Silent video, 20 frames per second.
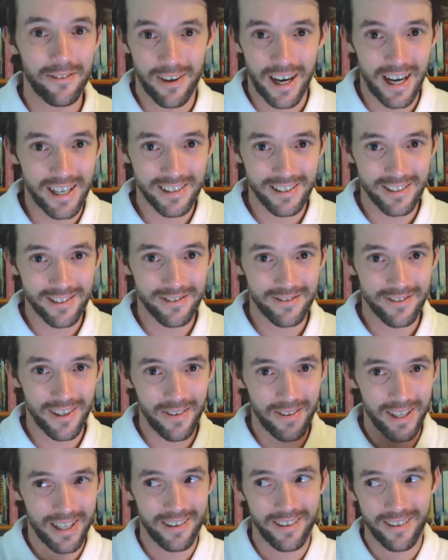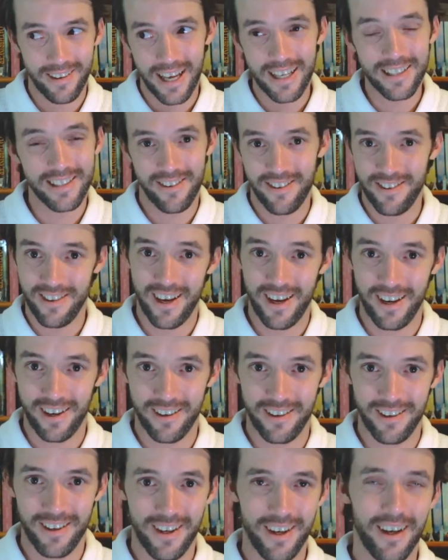right? I mean, that's a
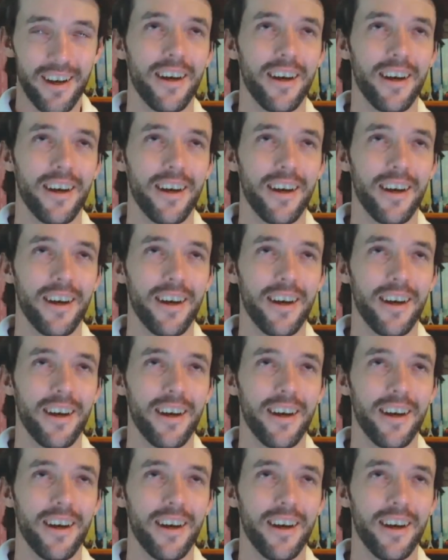thing.